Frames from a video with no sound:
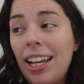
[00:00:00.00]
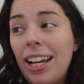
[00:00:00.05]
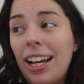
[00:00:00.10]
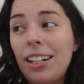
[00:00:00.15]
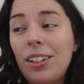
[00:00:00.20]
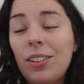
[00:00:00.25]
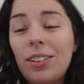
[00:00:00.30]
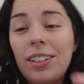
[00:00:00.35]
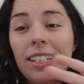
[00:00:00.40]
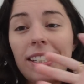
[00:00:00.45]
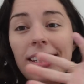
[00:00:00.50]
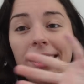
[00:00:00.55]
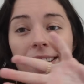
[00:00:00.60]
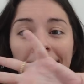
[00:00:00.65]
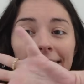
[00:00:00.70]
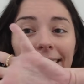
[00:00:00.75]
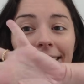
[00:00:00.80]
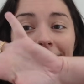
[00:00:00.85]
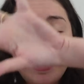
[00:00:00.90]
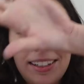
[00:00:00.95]
I know this is
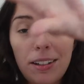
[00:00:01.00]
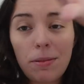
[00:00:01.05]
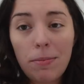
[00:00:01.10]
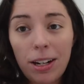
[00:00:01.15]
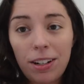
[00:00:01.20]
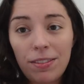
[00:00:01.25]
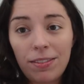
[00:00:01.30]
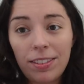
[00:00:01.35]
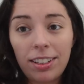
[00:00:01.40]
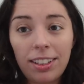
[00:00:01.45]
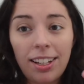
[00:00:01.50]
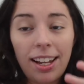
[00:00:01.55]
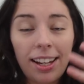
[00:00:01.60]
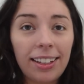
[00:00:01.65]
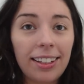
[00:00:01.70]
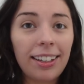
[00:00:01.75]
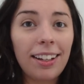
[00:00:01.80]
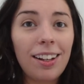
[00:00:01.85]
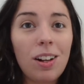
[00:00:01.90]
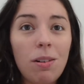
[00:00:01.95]
like a little bit of a
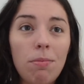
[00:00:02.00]
like